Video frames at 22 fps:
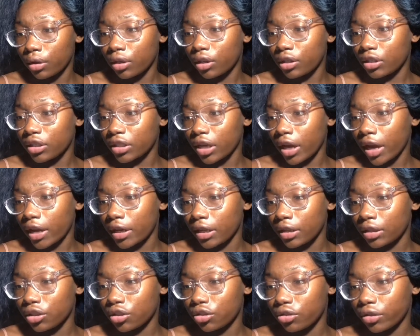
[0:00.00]
Shine
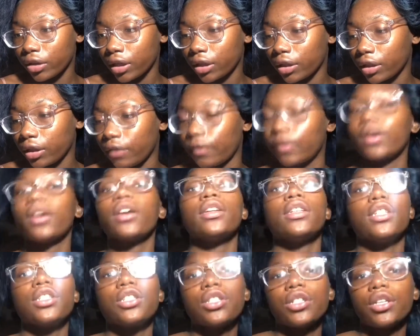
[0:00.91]
and Strength Leave-In
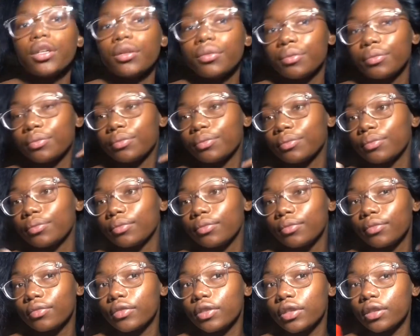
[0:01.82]
Conditioner.
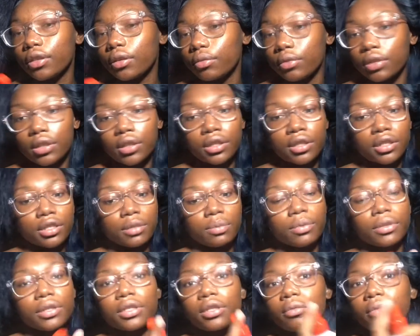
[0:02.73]
So I'm just gonna
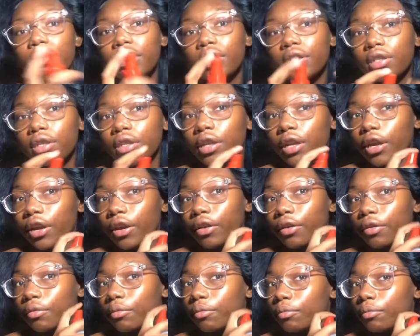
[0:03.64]
spritz some of this on the hair.